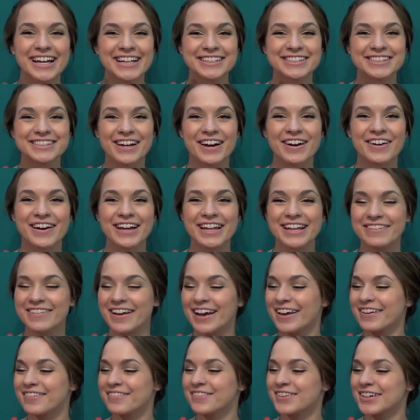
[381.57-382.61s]
So
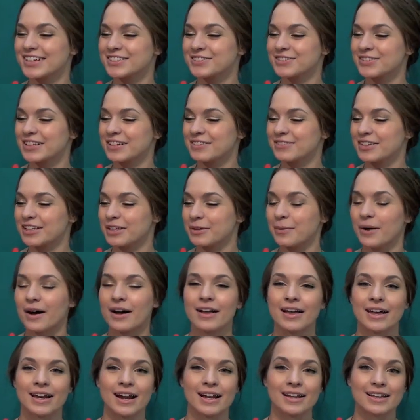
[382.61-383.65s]
anyway, it works really
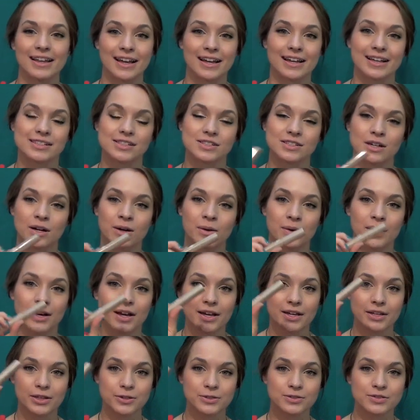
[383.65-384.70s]
well, and I like it. So
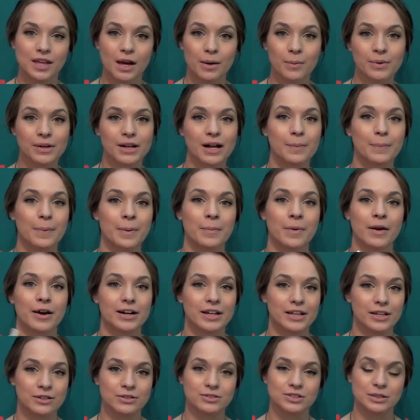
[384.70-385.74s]
use that one up. I'm
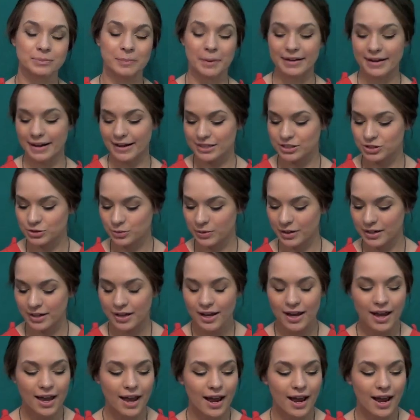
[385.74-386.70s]
already using my next one.